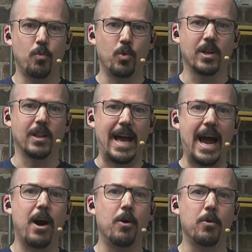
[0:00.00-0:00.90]
would
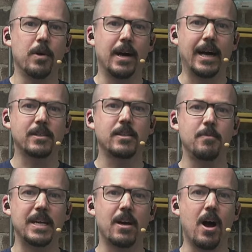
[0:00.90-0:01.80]
allow us to
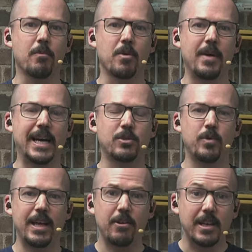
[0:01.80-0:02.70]
be compromised
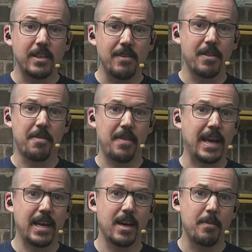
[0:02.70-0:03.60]
without us even
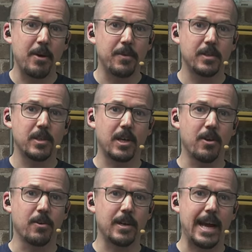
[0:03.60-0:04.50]
thinking about the
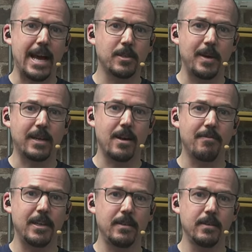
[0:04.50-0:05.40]
security aspect
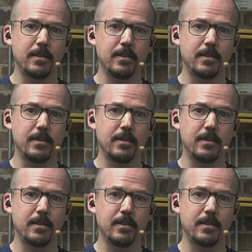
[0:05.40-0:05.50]
of it?